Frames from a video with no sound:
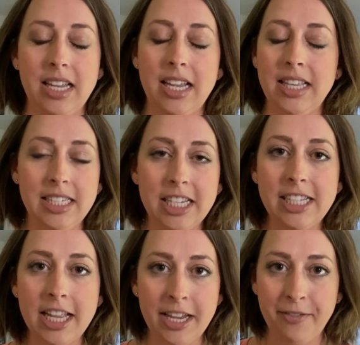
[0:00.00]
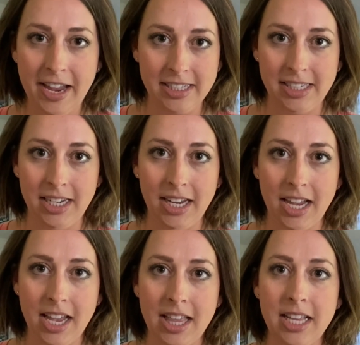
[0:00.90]
is nothing
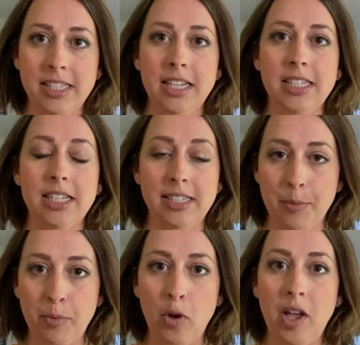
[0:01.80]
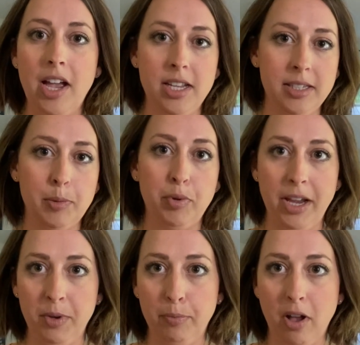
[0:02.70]
fancy. This is as simple as
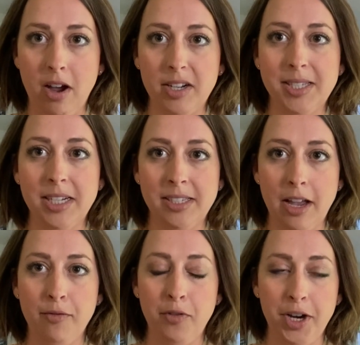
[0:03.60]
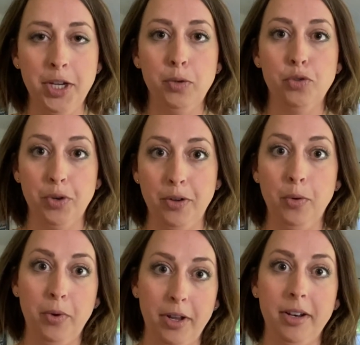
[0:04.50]
playing with blocks, except for you drill the
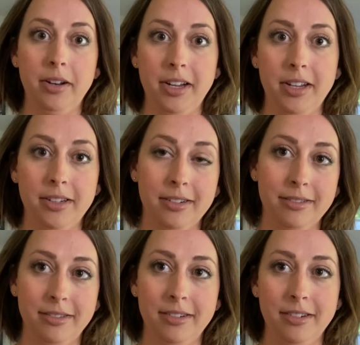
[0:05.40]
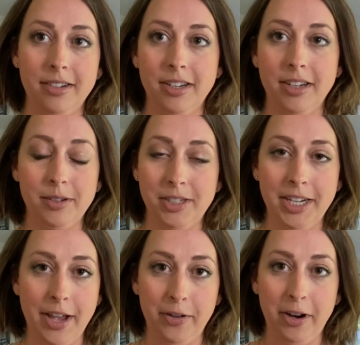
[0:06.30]
wood in
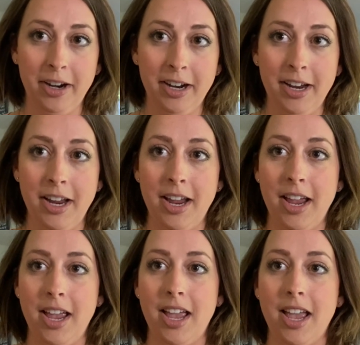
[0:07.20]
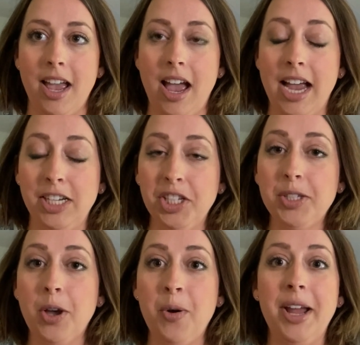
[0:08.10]
together. I just
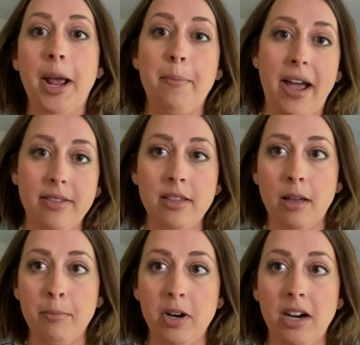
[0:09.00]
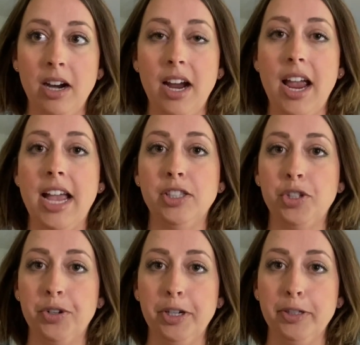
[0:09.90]
go and I buy the lumber and
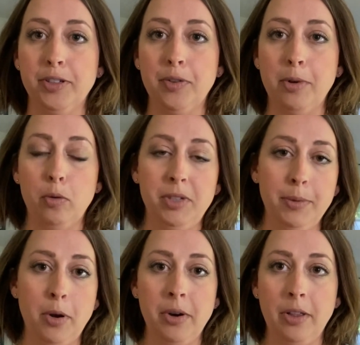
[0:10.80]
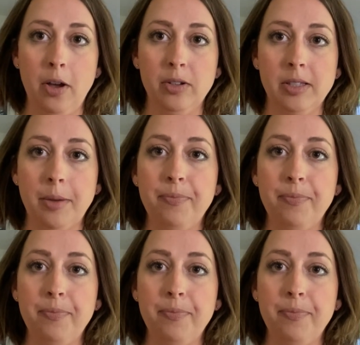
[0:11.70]
screws from Home Depot or Lowe's,